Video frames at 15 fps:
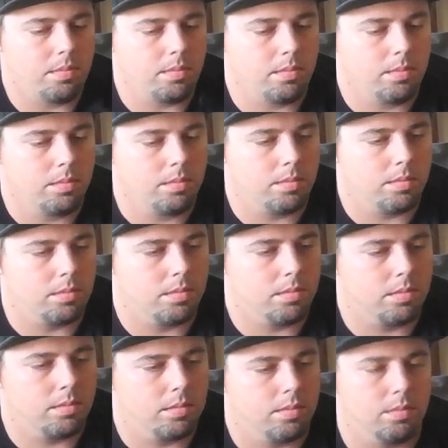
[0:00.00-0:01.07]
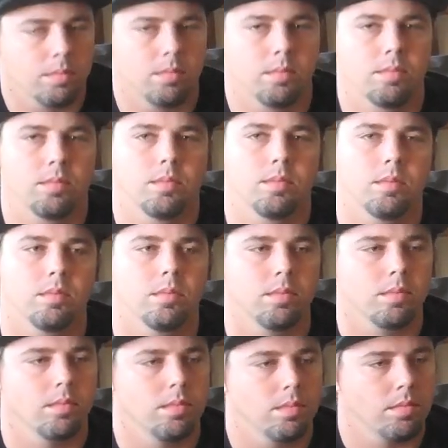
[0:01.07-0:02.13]

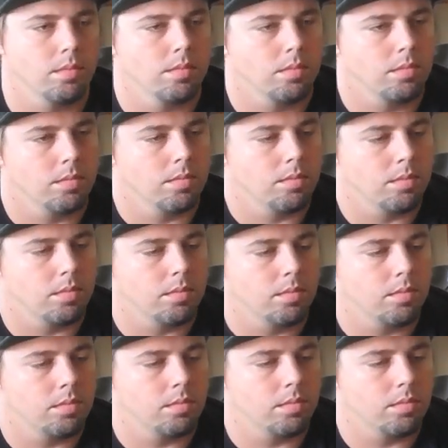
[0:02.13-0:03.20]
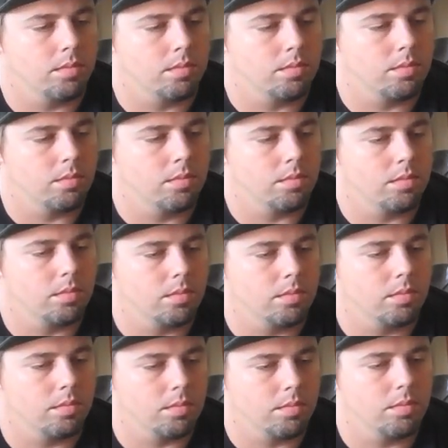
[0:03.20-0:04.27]

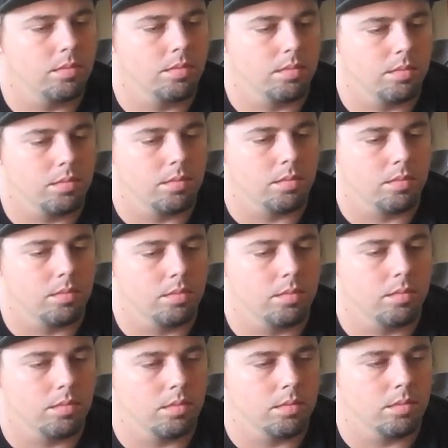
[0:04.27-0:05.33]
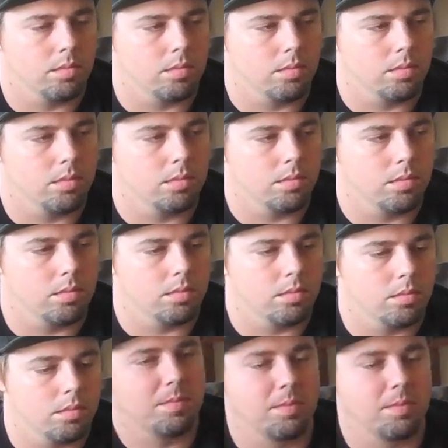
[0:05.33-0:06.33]
The person shown says nothing.